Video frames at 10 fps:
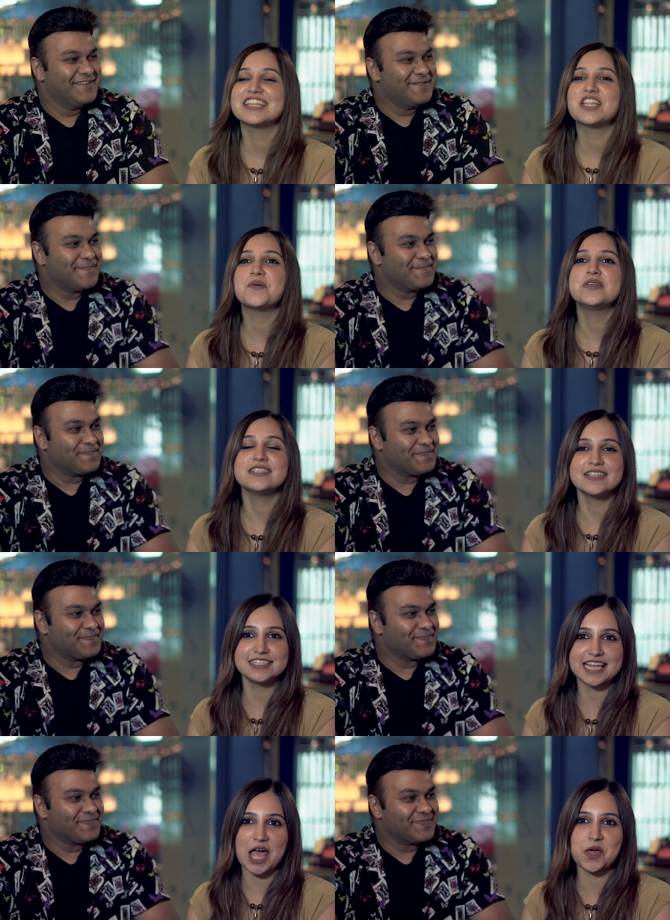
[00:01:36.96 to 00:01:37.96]
Speaker 1: There was
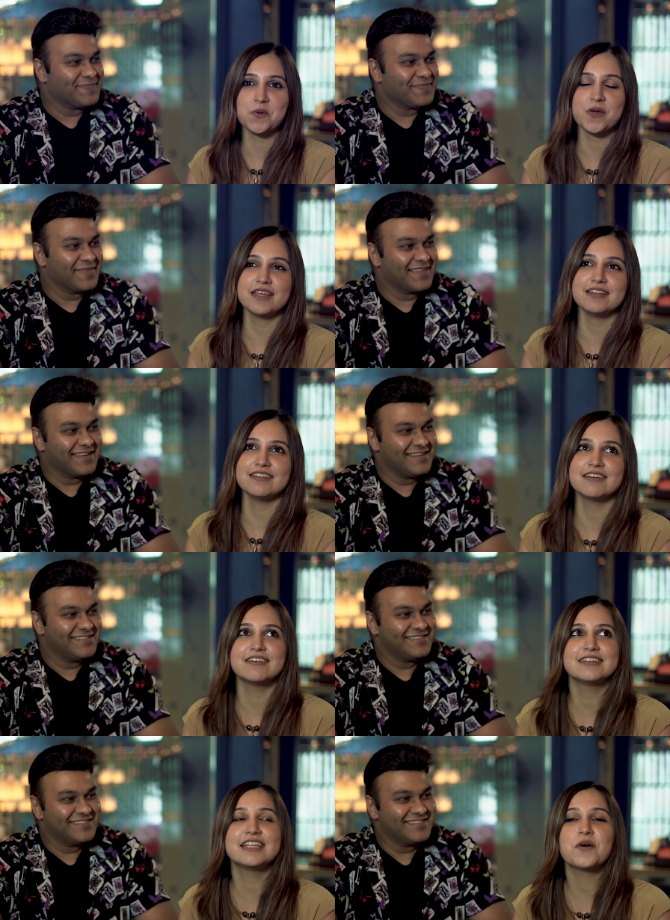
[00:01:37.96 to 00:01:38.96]
this time and
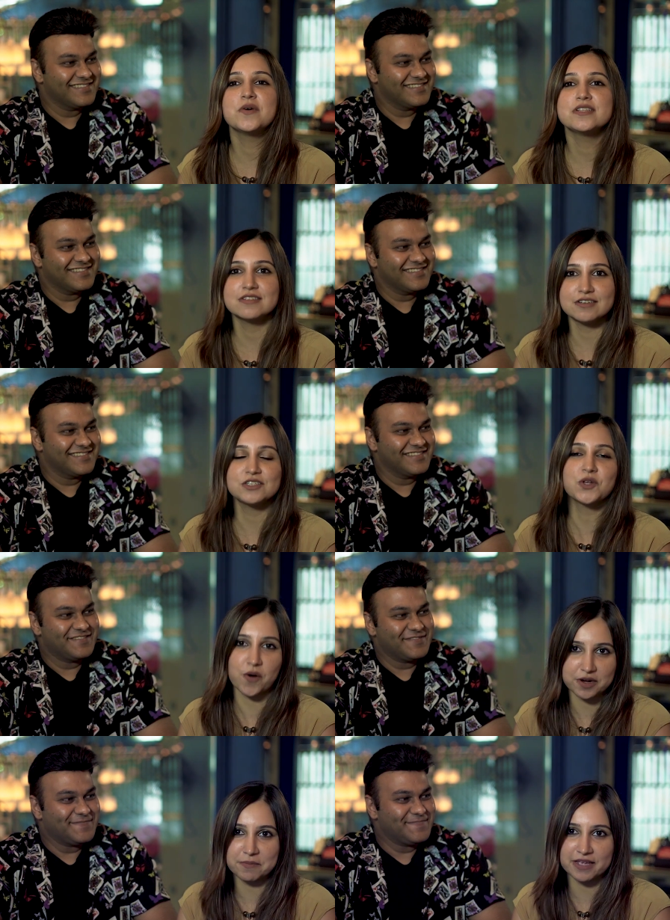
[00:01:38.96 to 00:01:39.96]
uh, there was a
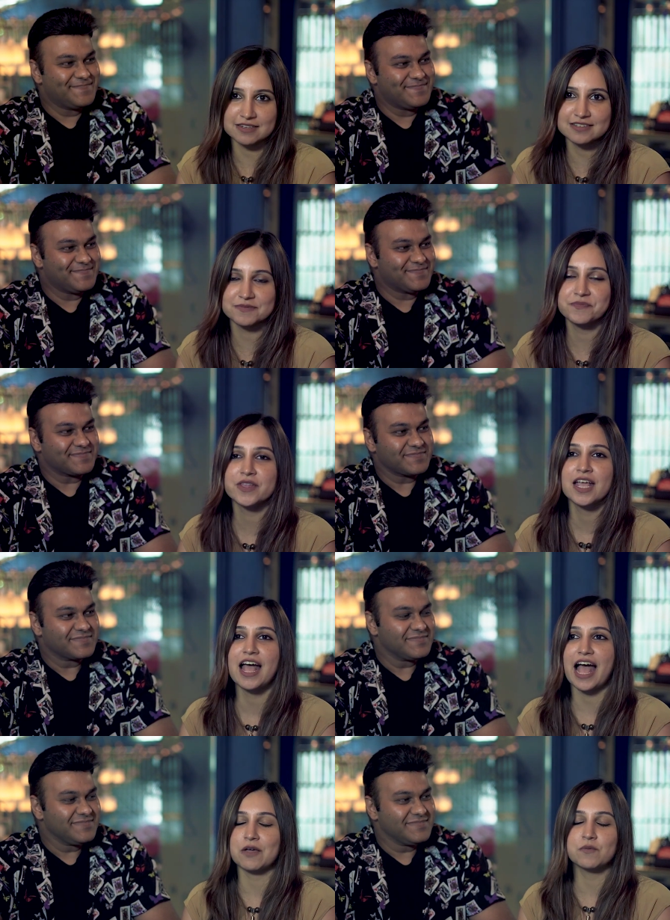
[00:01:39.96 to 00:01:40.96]
tournament.
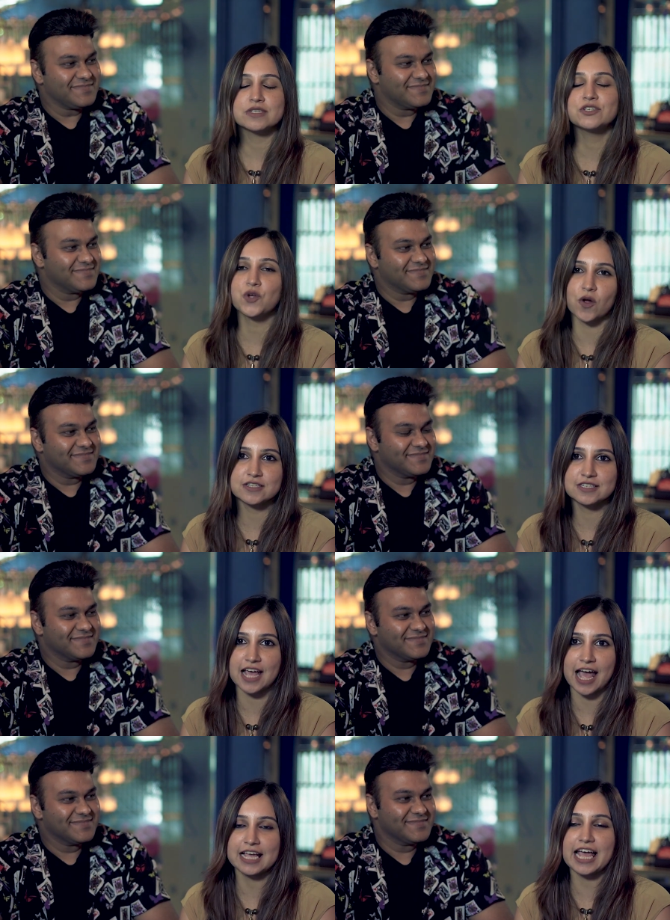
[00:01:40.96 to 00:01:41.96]
I was short
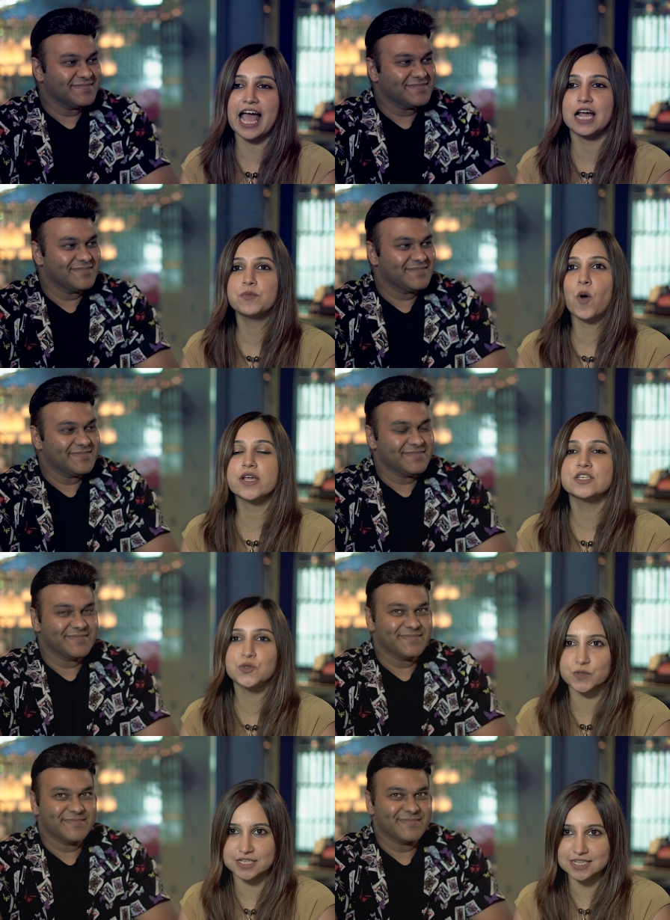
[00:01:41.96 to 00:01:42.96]
stack, I had pocket
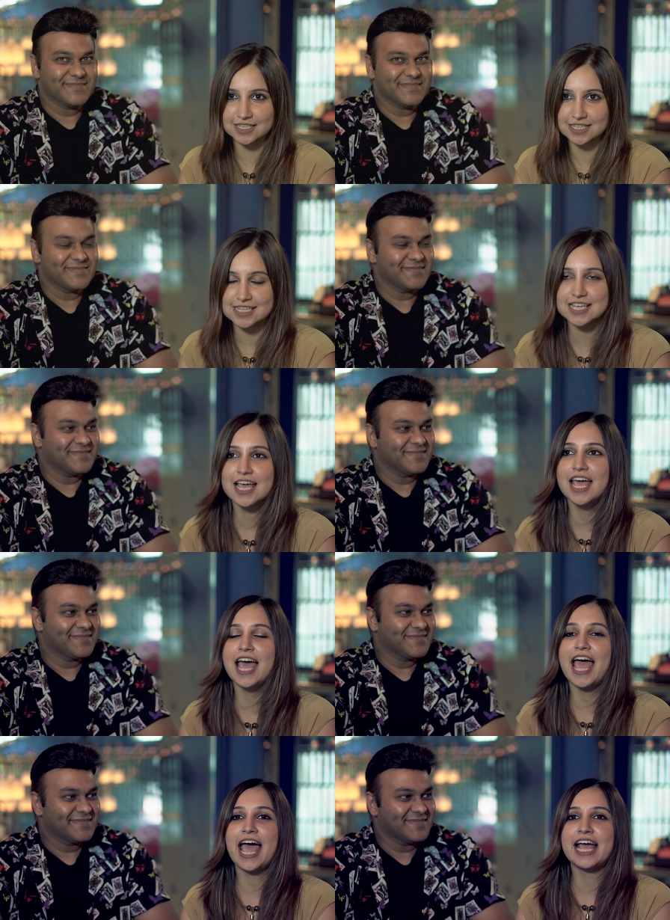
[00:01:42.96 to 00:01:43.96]
deuces.
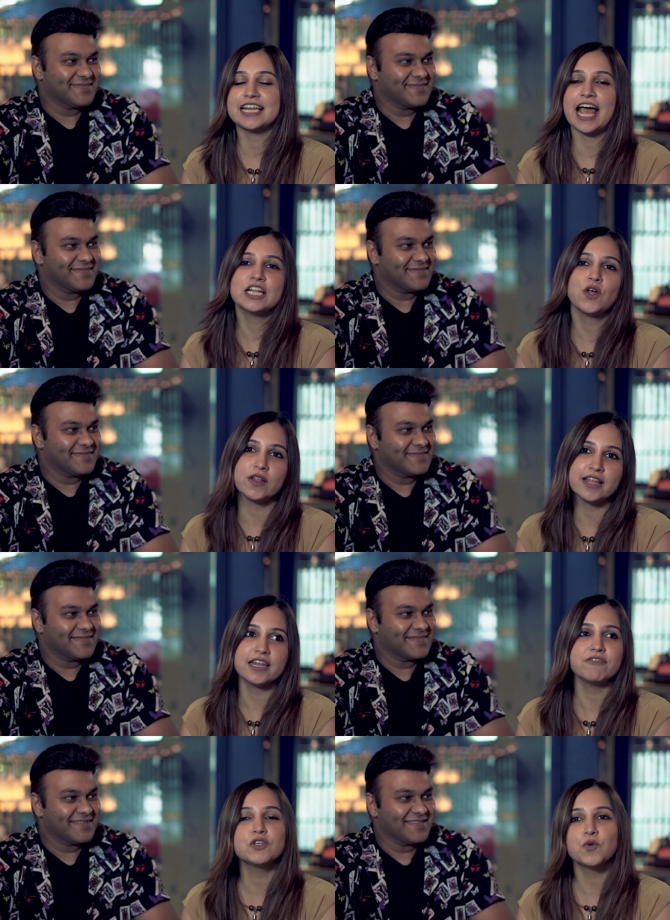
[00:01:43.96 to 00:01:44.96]
And I thought that
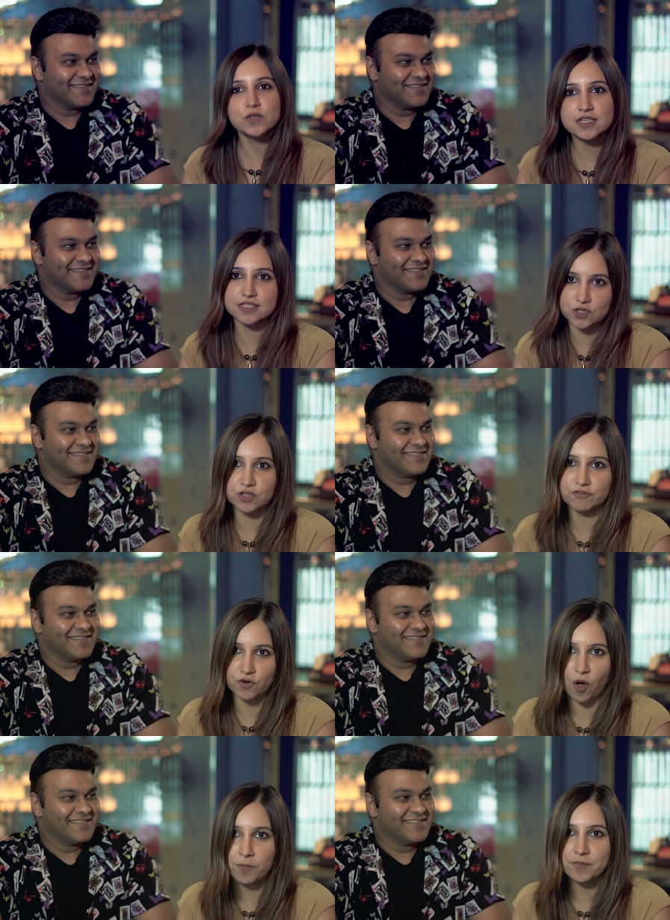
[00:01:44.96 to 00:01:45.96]
if a deuce hits on the
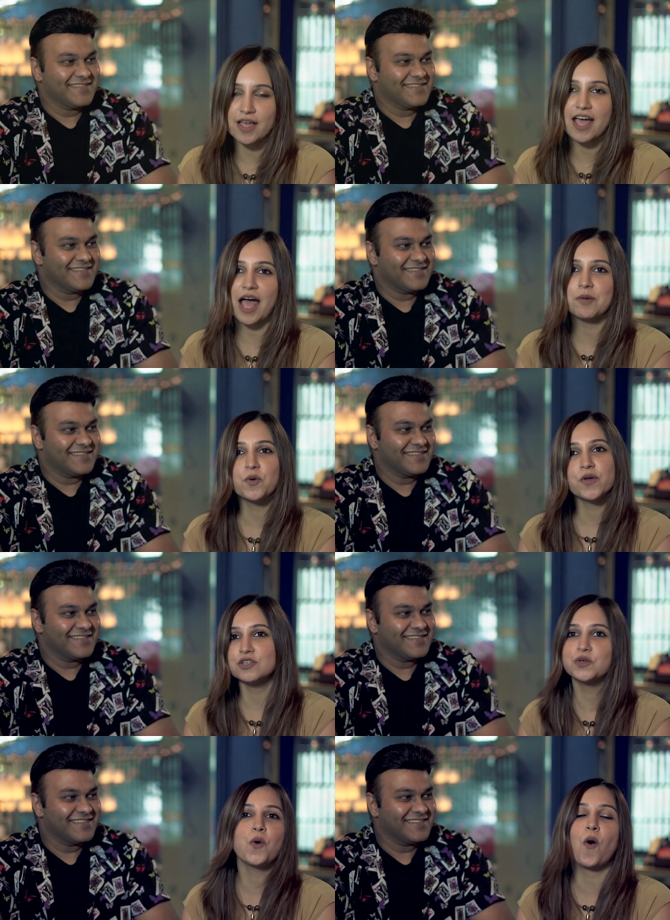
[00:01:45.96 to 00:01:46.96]
flop, I'm going
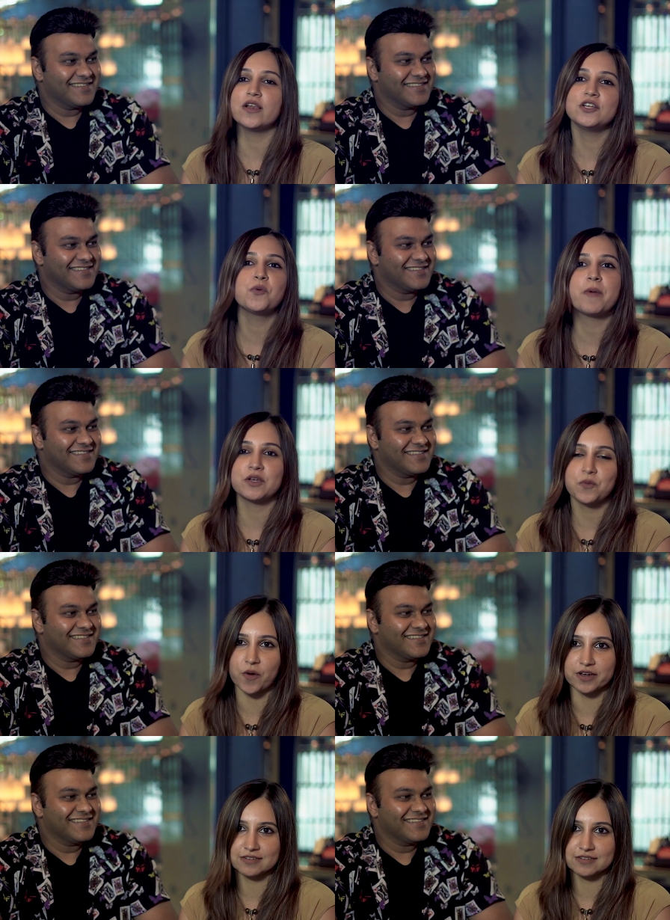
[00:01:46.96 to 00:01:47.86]
to go all in no matter what.